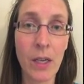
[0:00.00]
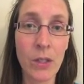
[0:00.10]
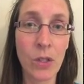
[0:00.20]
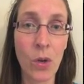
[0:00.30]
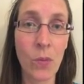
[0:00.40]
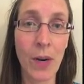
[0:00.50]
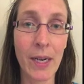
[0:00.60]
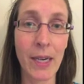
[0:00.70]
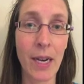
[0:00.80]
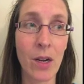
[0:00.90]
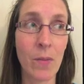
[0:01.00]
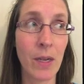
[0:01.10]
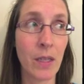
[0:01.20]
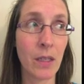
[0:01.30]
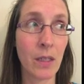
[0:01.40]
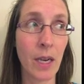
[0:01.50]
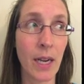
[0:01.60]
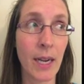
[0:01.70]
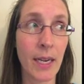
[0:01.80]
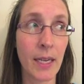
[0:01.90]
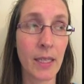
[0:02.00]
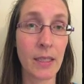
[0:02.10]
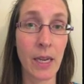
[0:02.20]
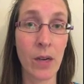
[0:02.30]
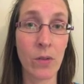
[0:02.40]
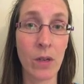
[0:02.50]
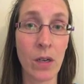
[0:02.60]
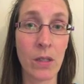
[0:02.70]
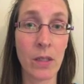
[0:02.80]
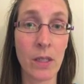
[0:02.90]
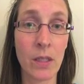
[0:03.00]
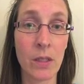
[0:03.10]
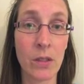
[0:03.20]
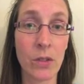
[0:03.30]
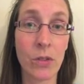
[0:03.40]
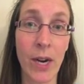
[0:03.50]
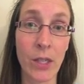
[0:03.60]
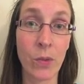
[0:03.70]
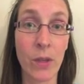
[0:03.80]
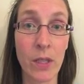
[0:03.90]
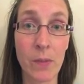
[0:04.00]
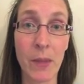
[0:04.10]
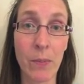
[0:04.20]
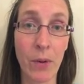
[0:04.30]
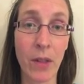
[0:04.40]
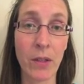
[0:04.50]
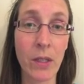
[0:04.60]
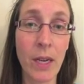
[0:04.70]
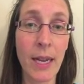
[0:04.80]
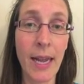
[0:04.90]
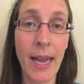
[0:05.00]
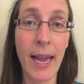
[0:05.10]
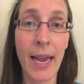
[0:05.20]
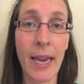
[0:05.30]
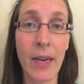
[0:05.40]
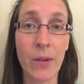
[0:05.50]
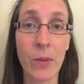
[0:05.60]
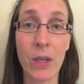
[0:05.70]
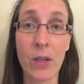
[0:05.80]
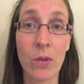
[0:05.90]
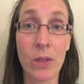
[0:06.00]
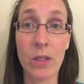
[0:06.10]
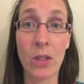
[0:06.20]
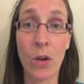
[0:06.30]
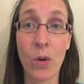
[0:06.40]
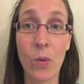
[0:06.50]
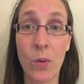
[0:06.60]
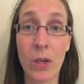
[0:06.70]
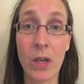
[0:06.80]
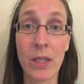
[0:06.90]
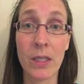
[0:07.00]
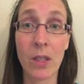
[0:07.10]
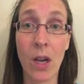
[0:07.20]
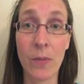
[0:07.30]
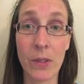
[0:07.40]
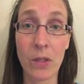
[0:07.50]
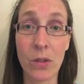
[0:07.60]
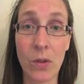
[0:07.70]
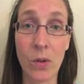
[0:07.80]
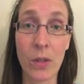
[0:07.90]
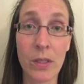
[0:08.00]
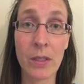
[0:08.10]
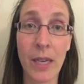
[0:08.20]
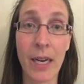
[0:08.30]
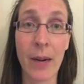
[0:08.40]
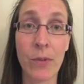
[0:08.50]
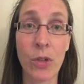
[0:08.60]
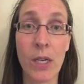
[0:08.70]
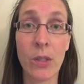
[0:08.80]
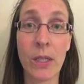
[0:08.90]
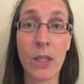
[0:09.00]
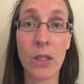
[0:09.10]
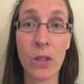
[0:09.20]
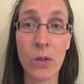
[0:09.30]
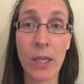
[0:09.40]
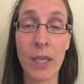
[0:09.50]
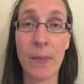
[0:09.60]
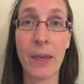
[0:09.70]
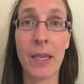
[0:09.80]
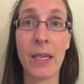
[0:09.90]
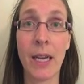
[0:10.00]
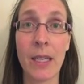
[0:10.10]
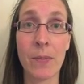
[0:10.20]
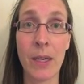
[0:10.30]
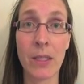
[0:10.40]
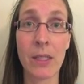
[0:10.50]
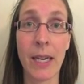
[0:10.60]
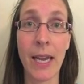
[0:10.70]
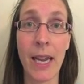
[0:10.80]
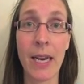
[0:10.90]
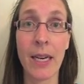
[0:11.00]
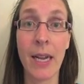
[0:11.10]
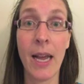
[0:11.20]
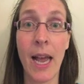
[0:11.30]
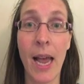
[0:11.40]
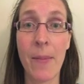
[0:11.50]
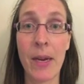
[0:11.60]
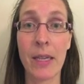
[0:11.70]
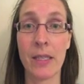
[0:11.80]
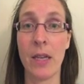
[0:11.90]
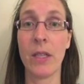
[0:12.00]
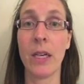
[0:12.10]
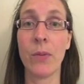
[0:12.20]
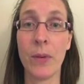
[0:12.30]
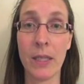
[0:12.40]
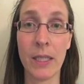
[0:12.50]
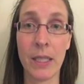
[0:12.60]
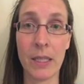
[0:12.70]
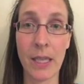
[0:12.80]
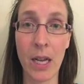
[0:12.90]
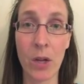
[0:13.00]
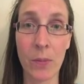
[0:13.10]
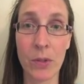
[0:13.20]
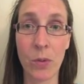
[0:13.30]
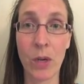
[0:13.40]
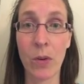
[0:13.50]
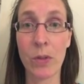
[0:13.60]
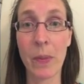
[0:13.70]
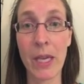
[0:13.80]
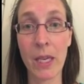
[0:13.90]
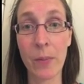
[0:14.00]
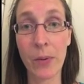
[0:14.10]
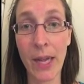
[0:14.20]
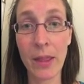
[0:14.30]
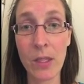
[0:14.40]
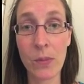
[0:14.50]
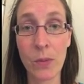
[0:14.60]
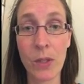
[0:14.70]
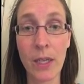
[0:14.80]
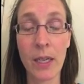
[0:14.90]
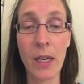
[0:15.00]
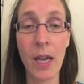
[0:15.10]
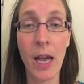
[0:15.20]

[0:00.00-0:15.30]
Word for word: So right now my little guy is out on the tractor with his big brother and we are going to go work on his obstacle course and I'm trying to include him in as much as I can and make it sound like I really need his help. So when I was baking bread this morning,